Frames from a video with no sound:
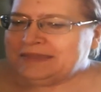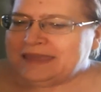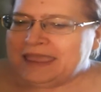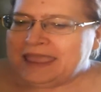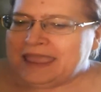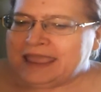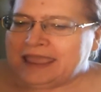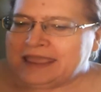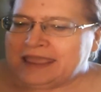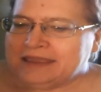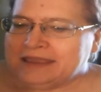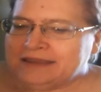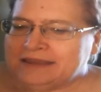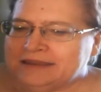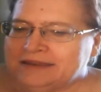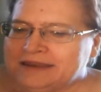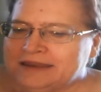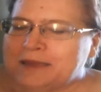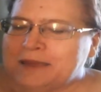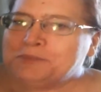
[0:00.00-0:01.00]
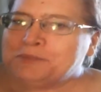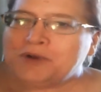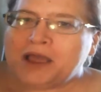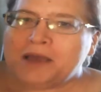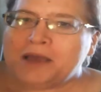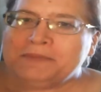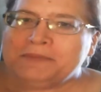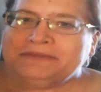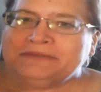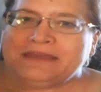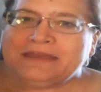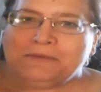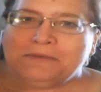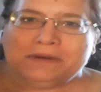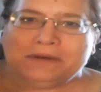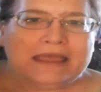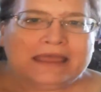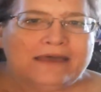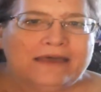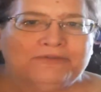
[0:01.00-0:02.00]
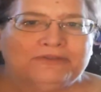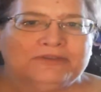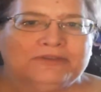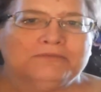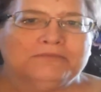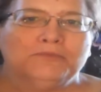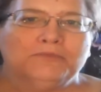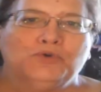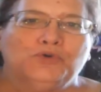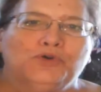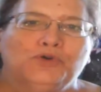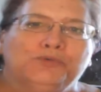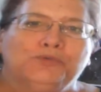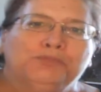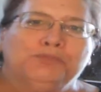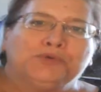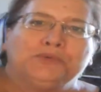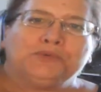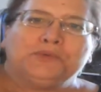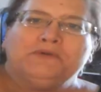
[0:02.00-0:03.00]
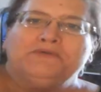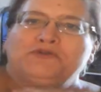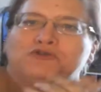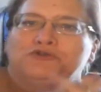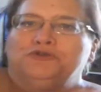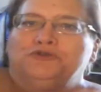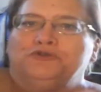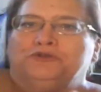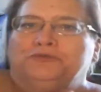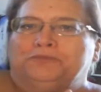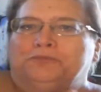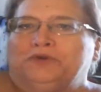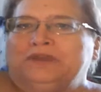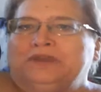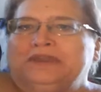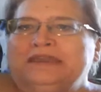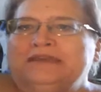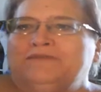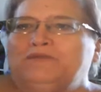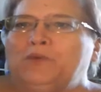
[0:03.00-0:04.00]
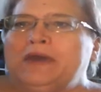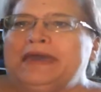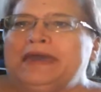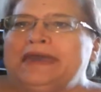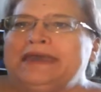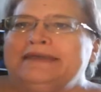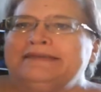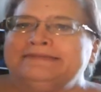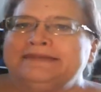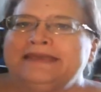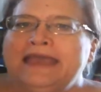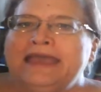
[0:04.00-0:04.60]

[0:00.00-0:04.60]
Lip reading: and I promised I would have some more book reviews, book giveaways,